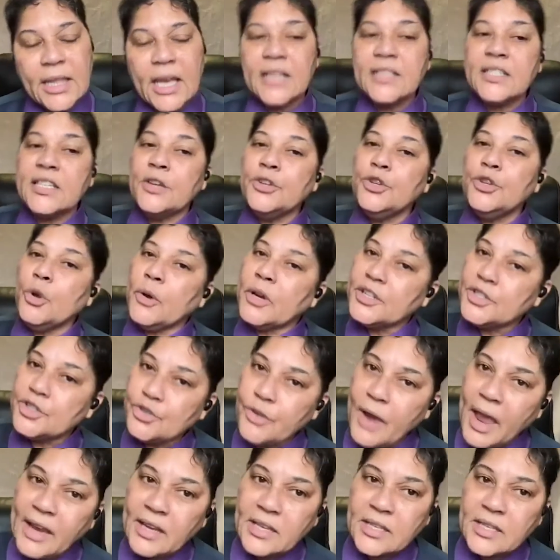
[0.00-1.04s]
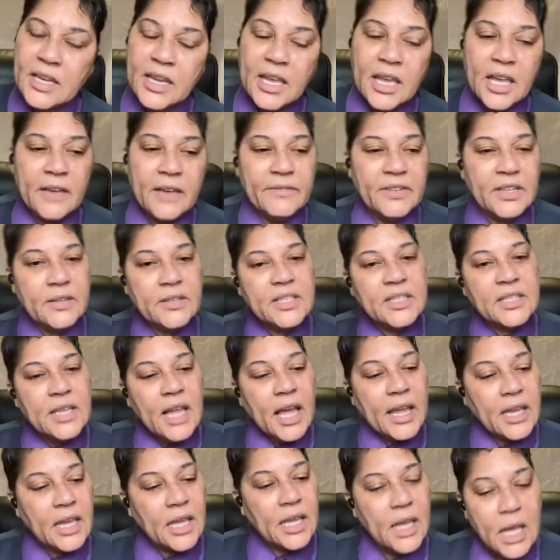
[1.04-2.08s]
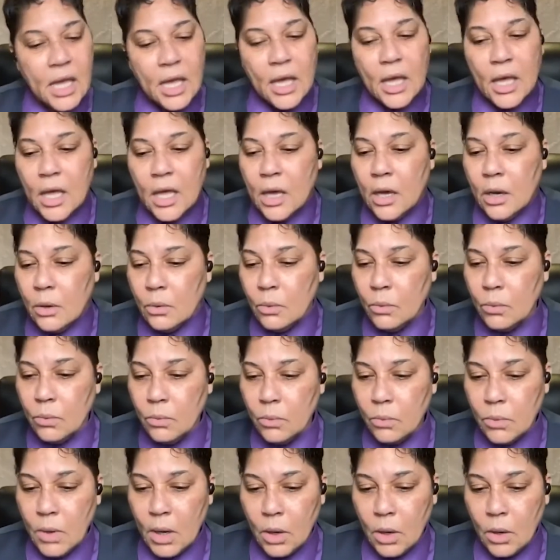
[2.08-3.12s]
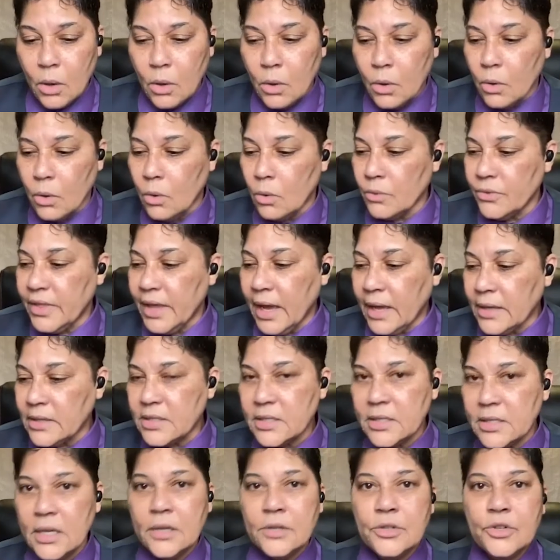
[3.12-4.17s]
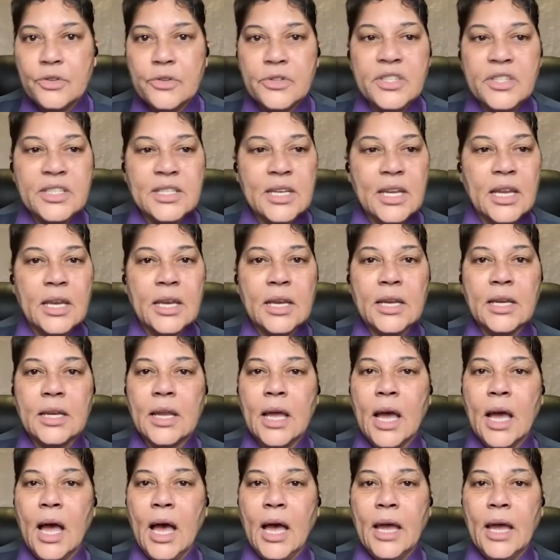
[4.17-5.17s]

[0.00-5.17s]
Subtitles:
That's how you're attractive. And it's like, whoa, that's interesting.